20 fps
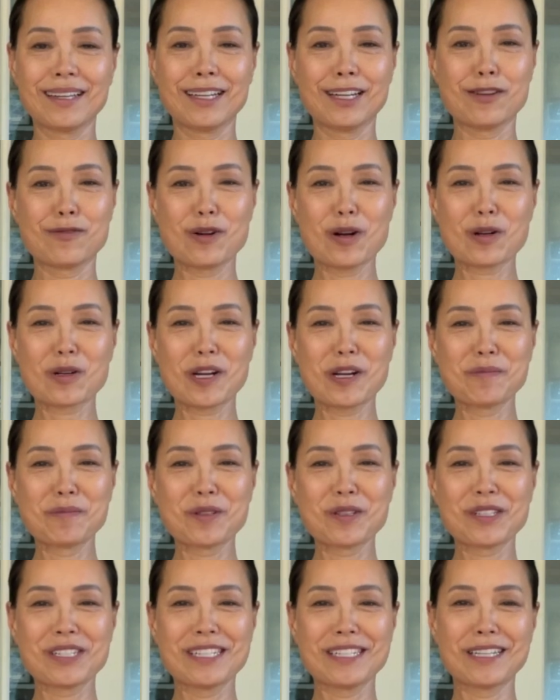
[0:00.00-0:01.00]
Welcome
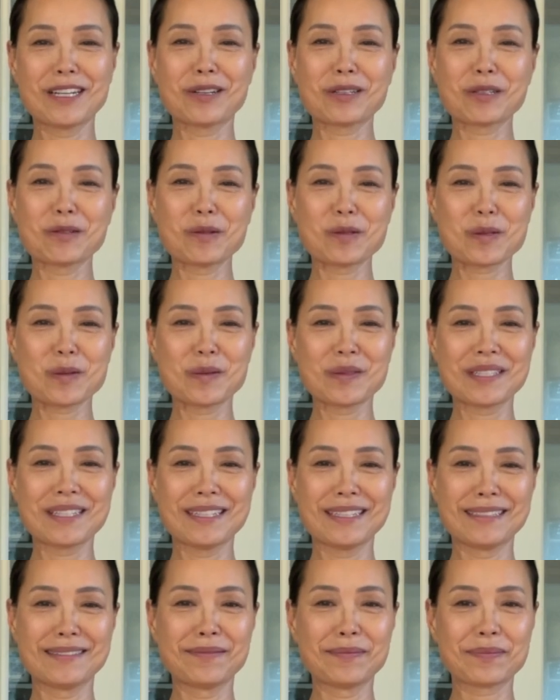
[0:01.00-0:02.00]
to QiYoga with
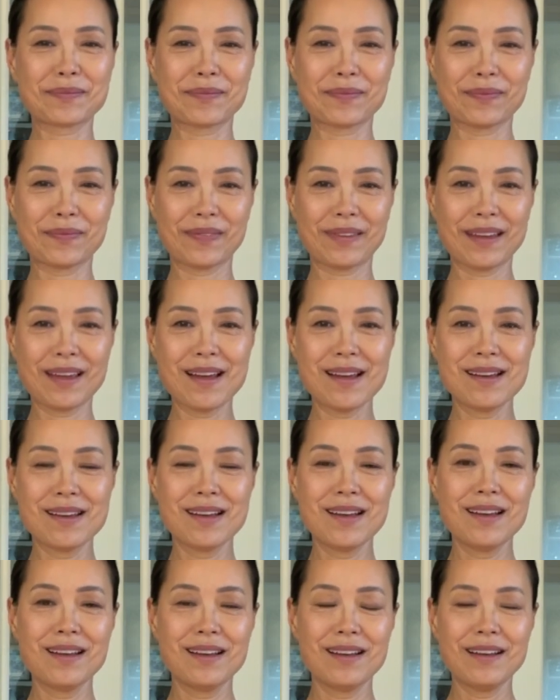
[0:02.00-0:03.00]
LuChin.
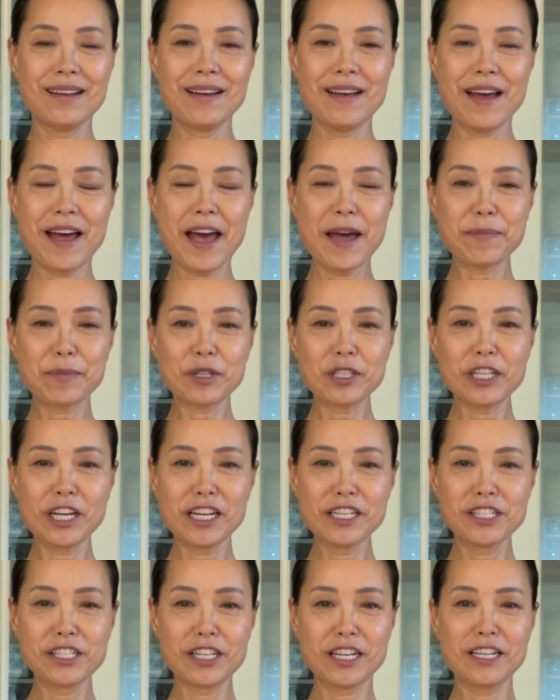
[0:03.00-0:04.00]

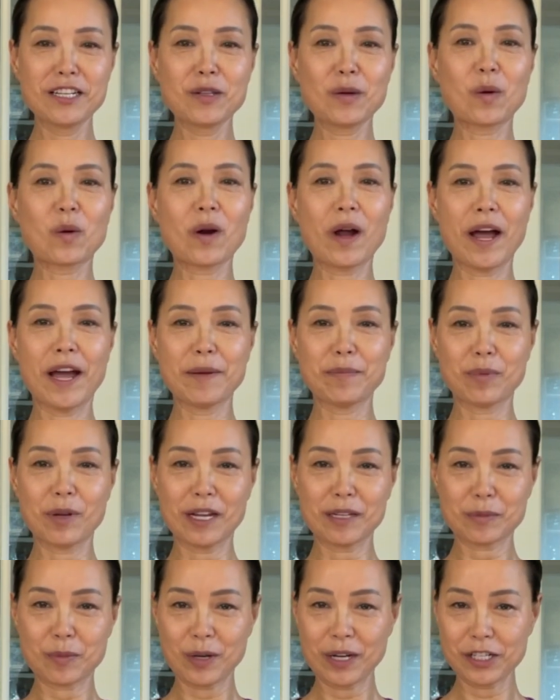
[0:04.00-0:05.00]
Hypertension or high
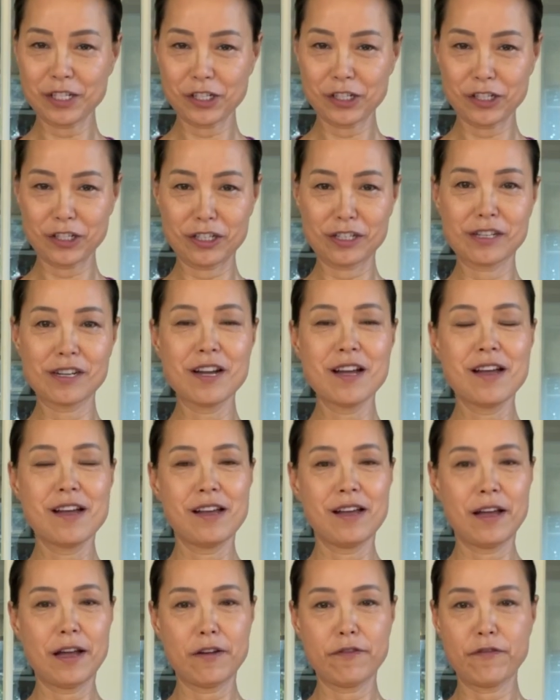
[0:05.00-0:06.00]
blood pressure
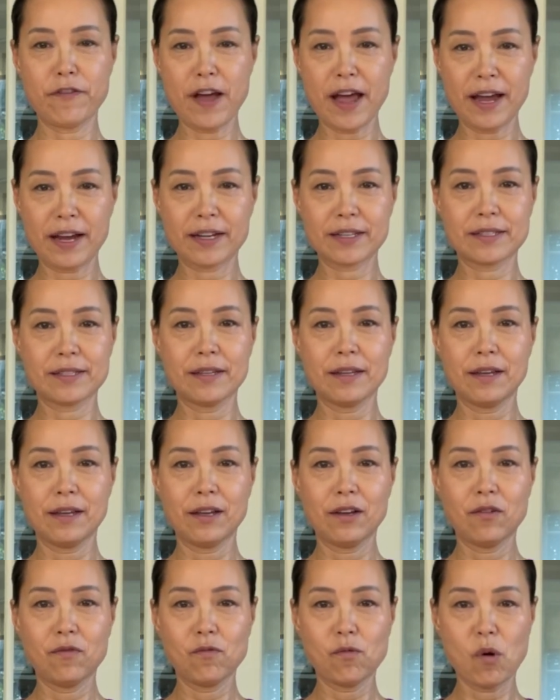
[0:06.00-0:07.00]
affects
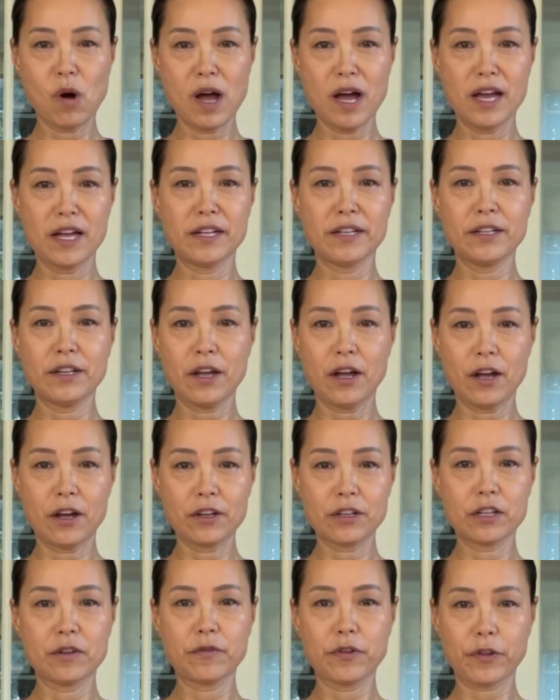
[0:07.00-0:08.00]
1
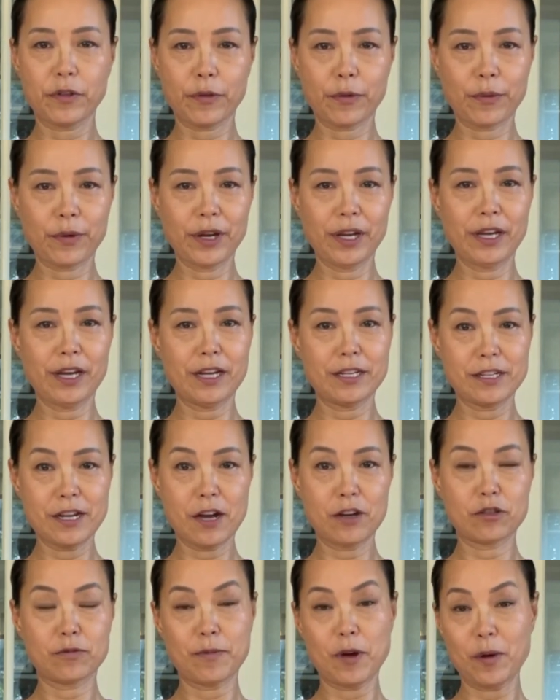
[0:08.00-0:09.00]
out of 3
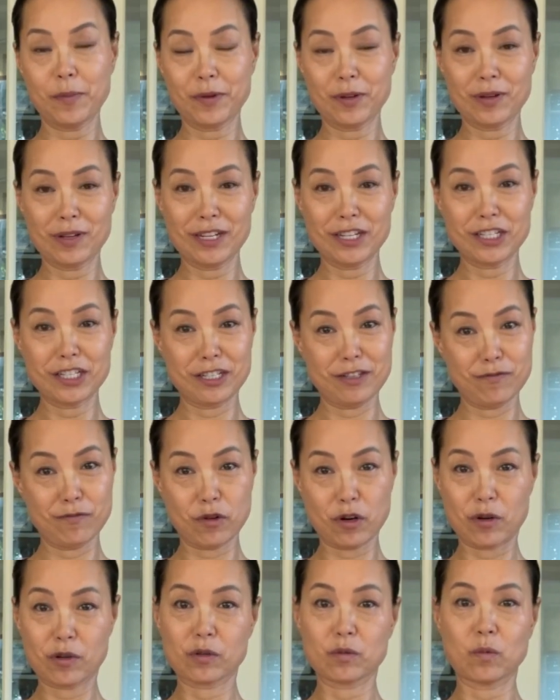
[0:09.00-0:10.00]
adult population
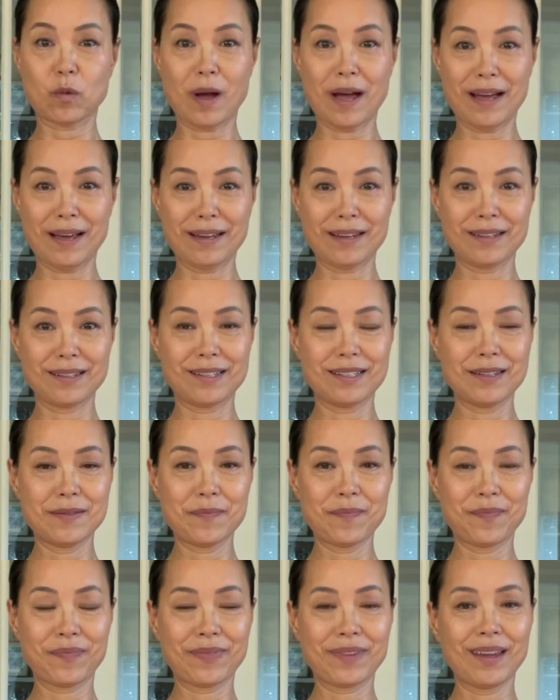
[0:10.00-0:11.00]
worldwide.
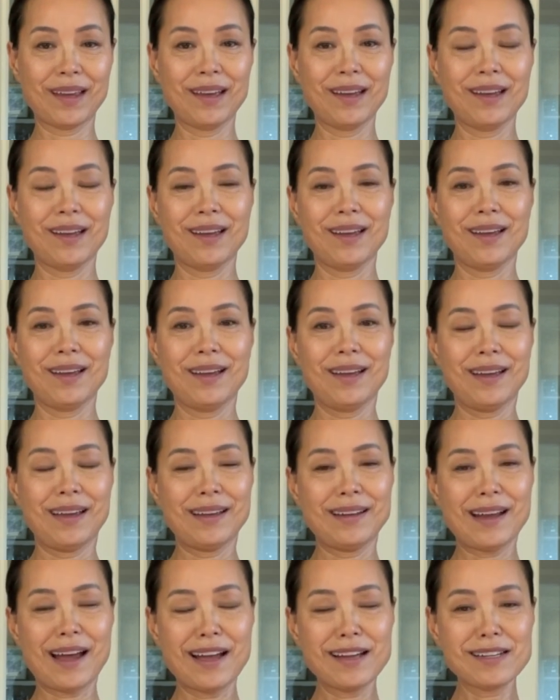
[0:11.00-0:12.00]

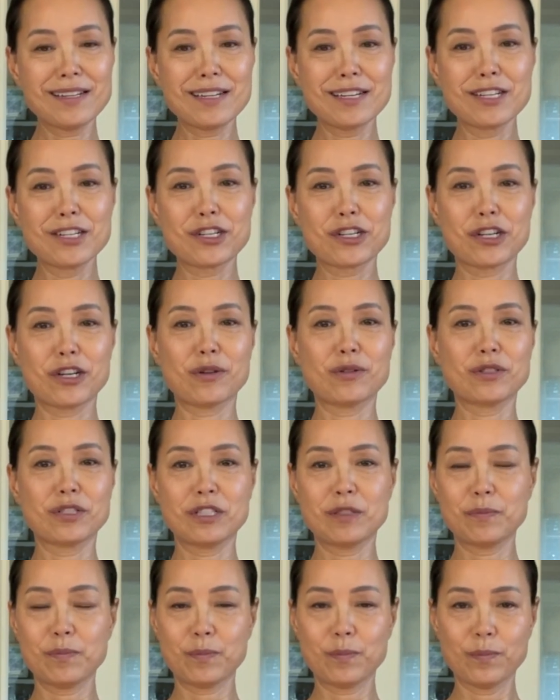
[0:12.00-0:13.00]
And
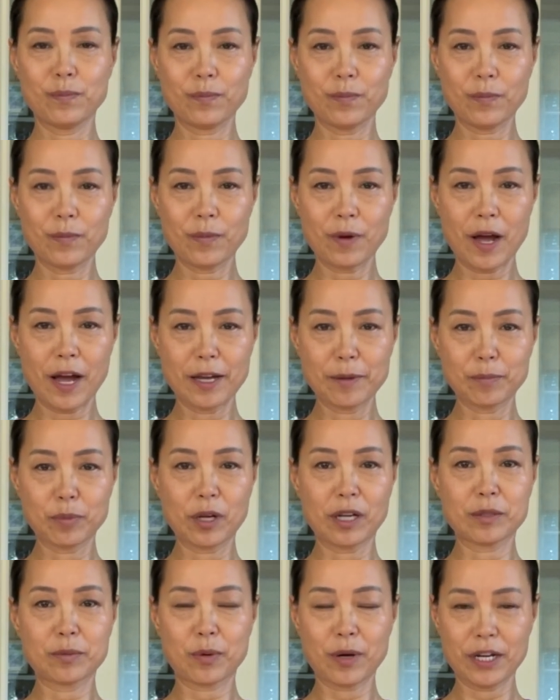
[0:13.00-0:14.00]
uncontrolled high
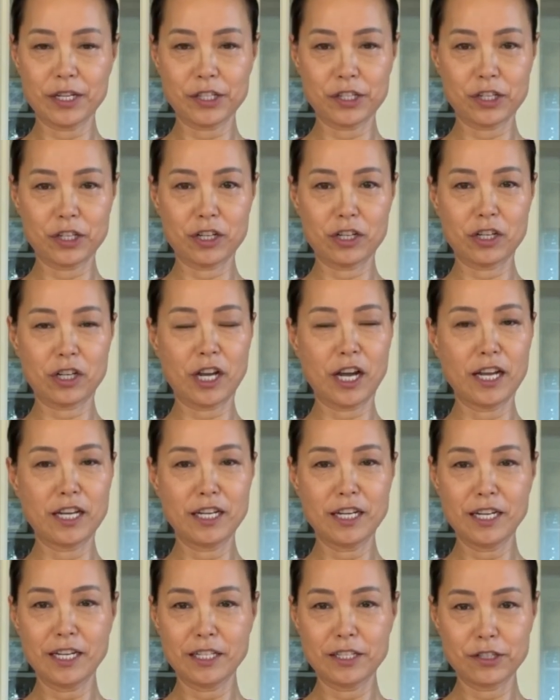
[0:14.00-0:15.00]
blood pressure can
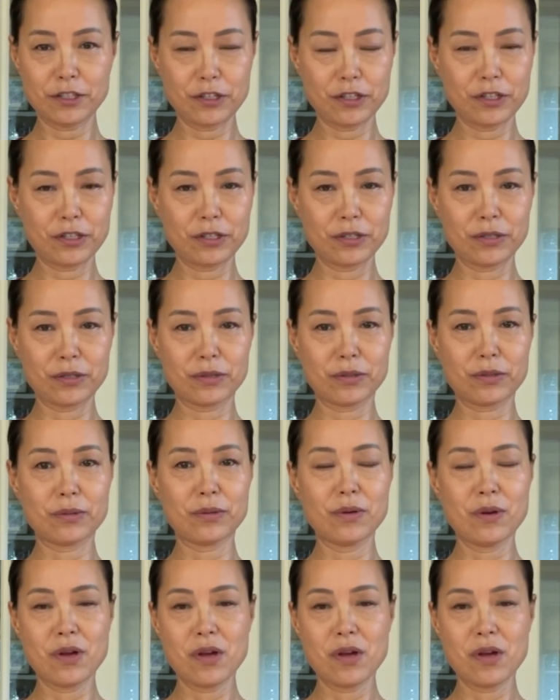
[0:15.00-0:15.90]
lead to